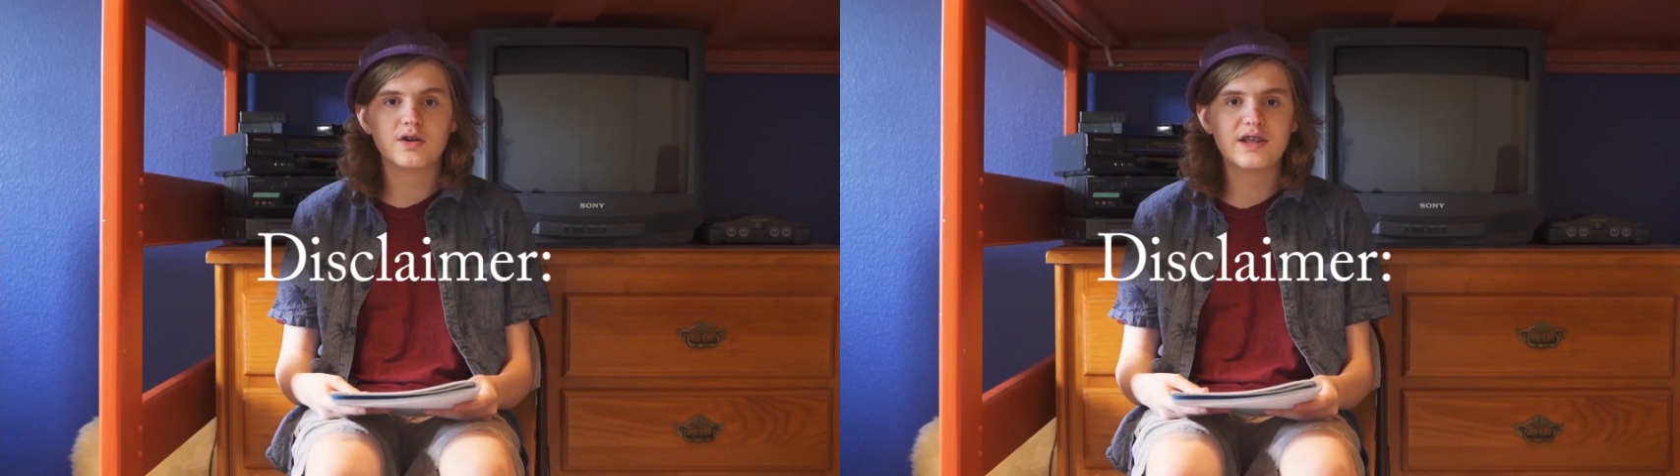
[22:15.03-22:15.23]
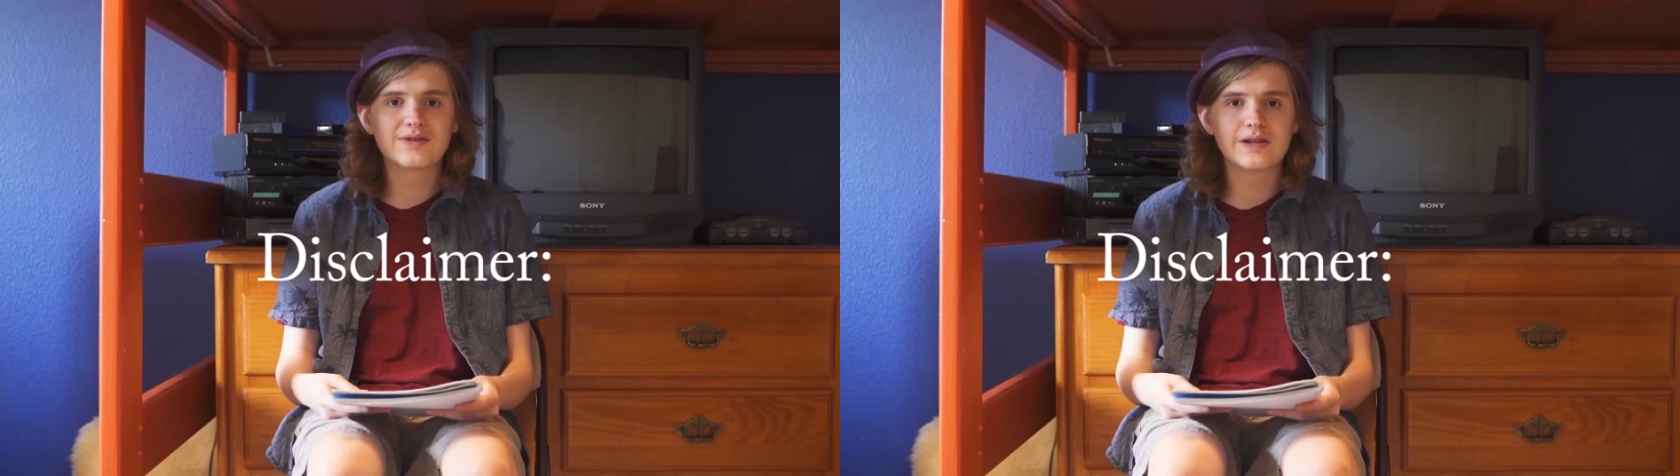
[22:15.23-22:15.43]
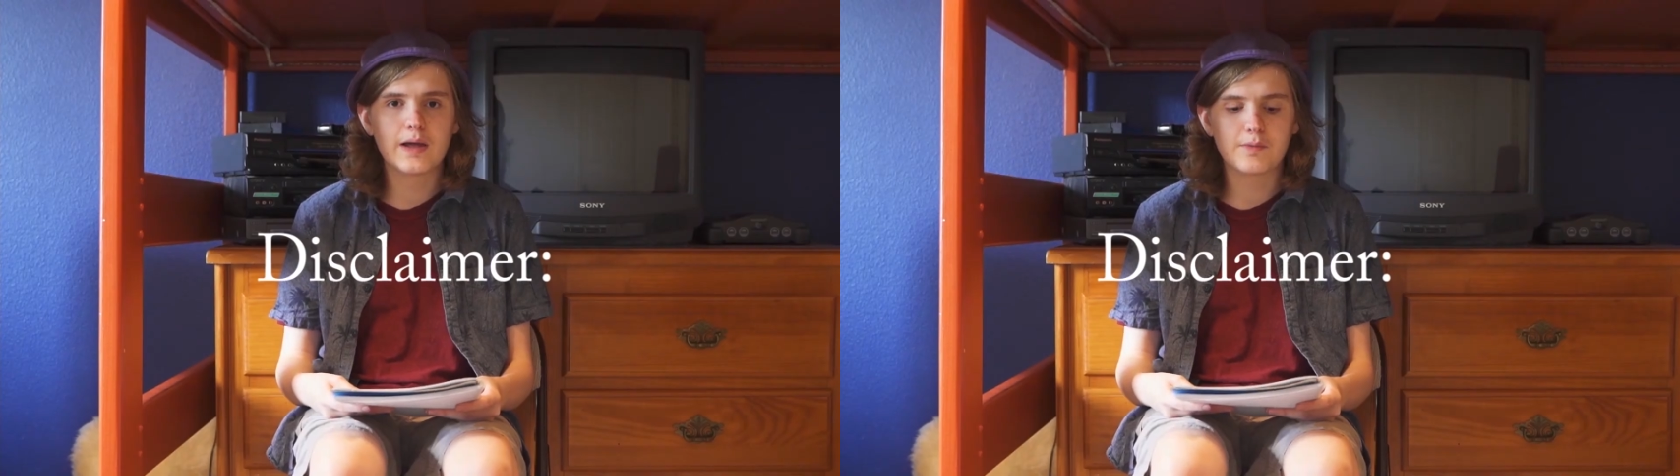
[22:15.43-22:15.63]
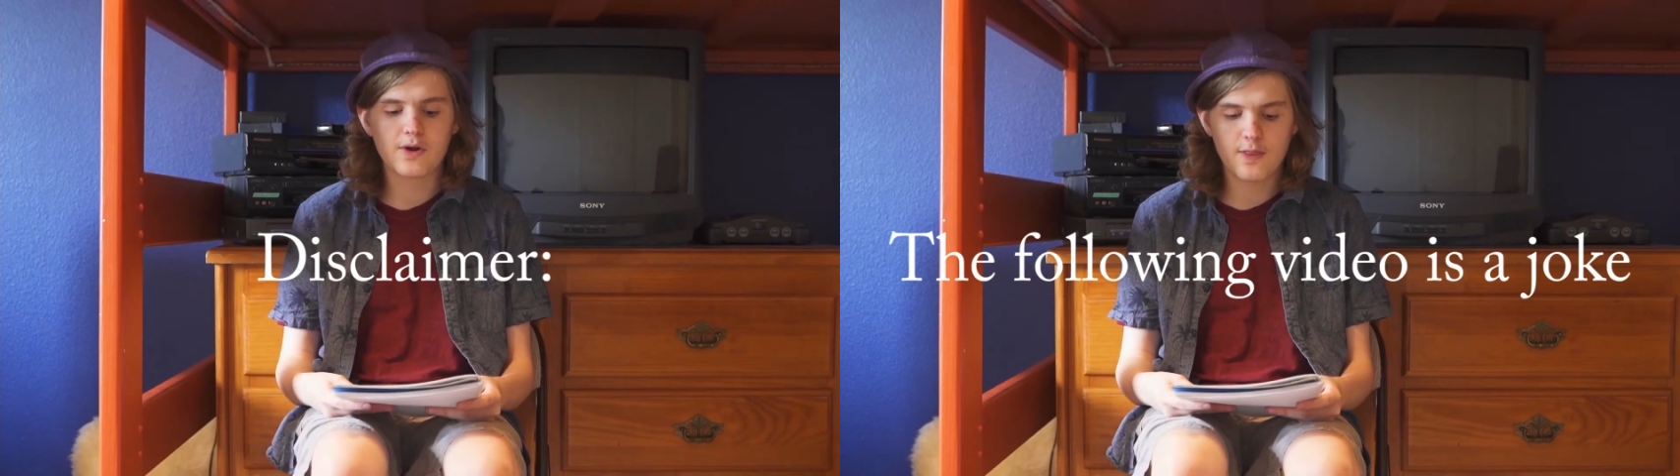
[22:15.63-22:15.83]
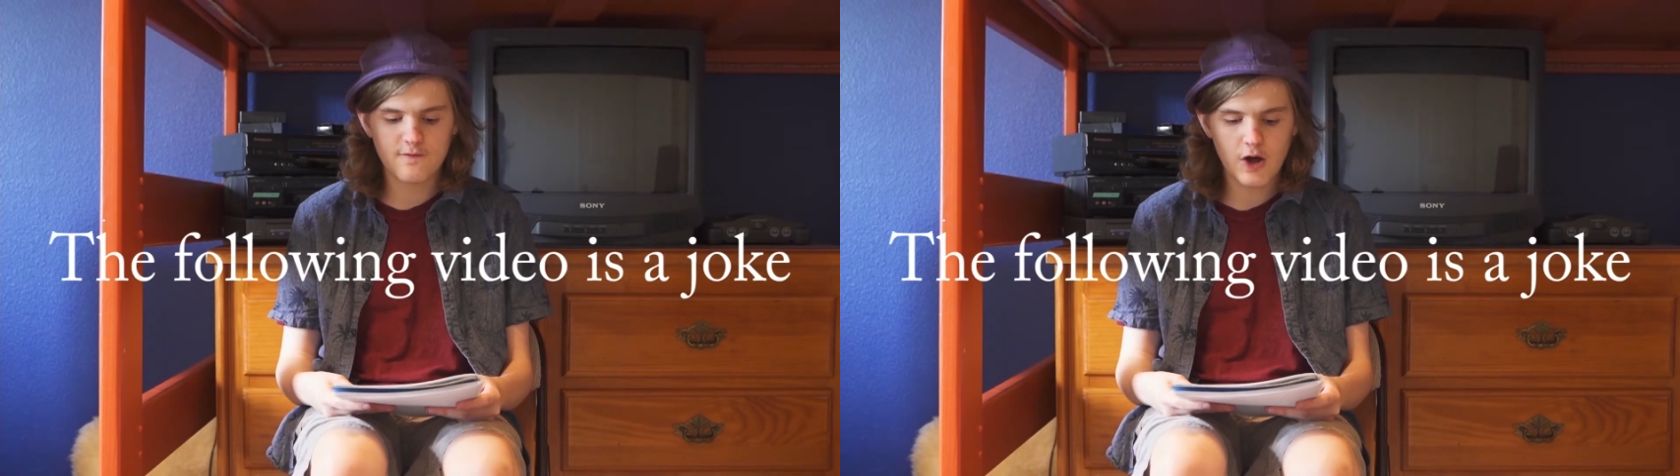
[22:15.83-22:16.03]
I was just like,
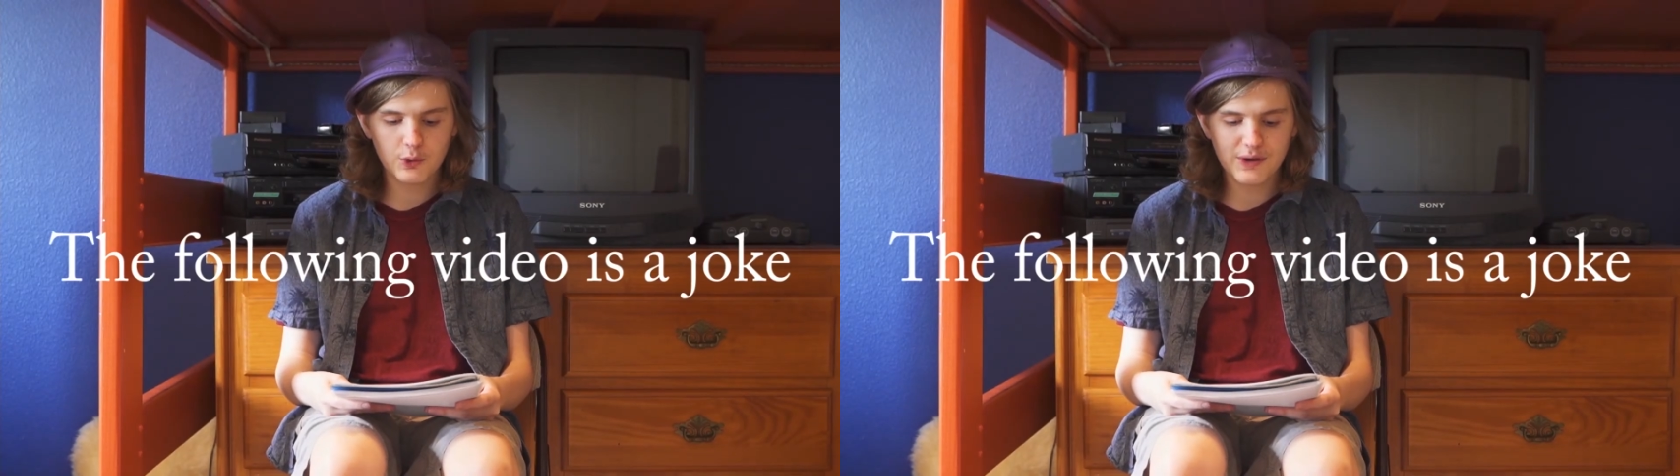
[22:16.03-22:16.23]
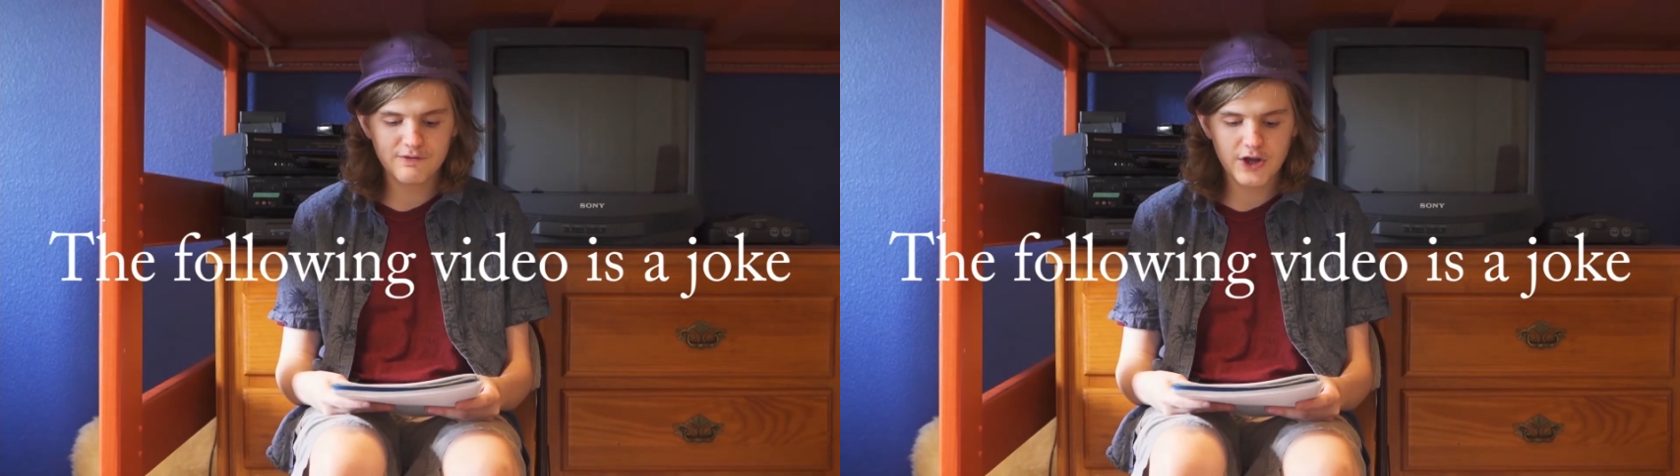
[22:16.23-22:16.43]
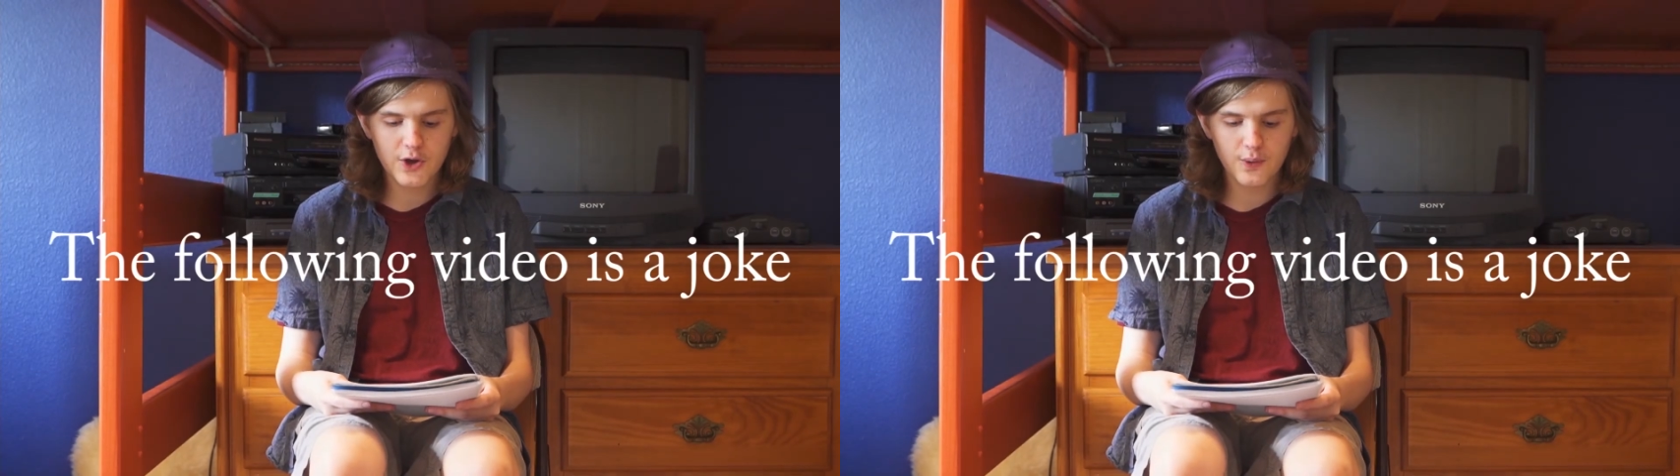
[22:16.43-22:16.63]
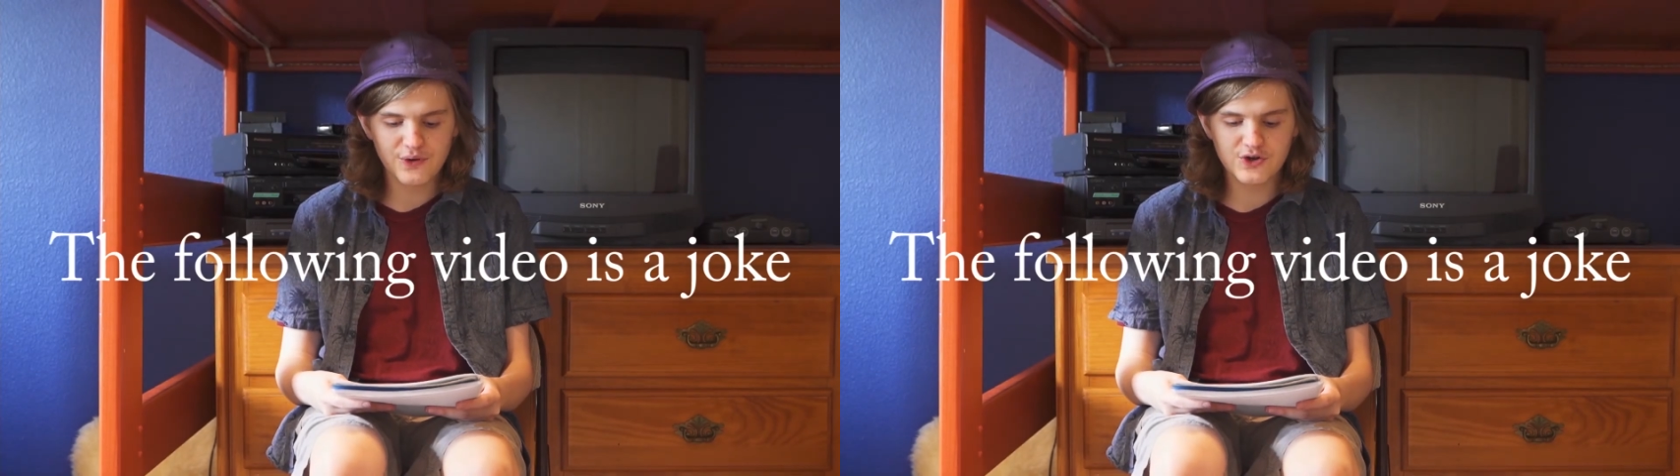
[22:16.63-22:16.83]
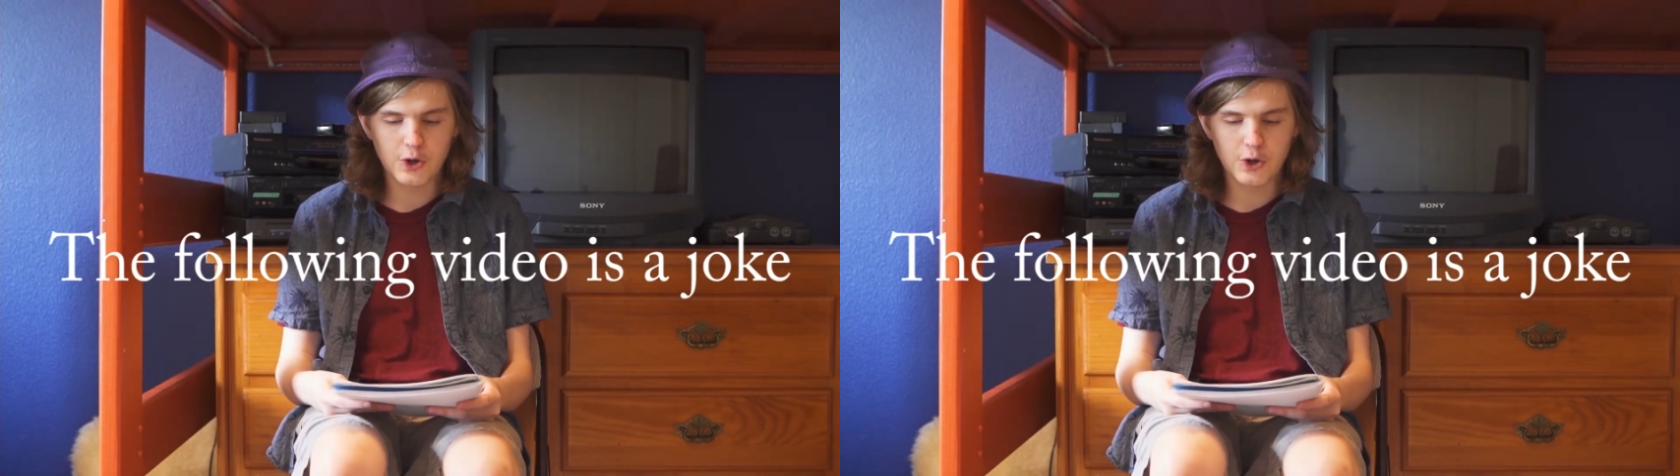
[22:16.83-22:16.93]
this ruins it because